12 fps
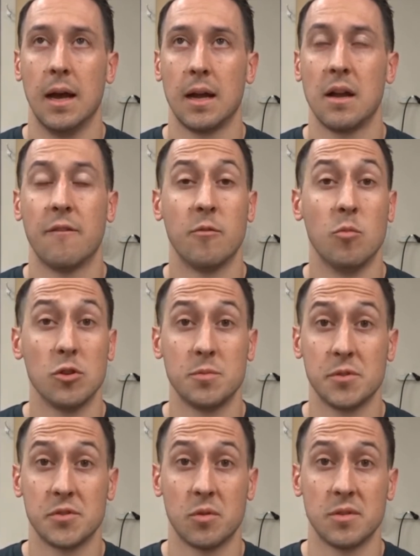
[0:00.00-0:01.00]
come from
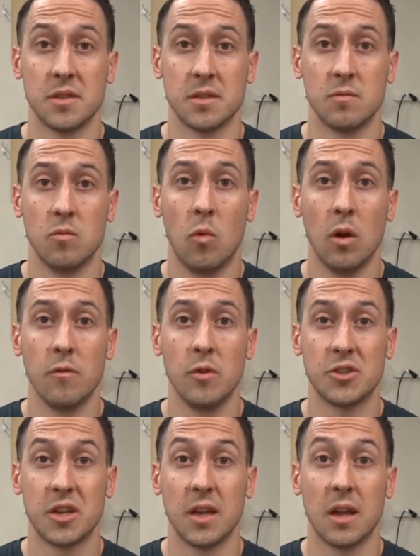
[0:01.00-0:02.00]
multiple sources, one of
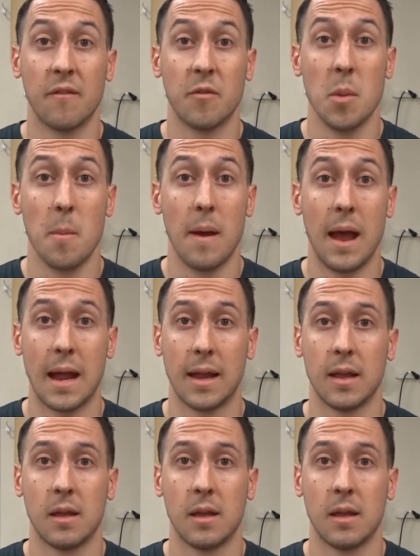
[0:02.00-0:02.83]
which can come from the back.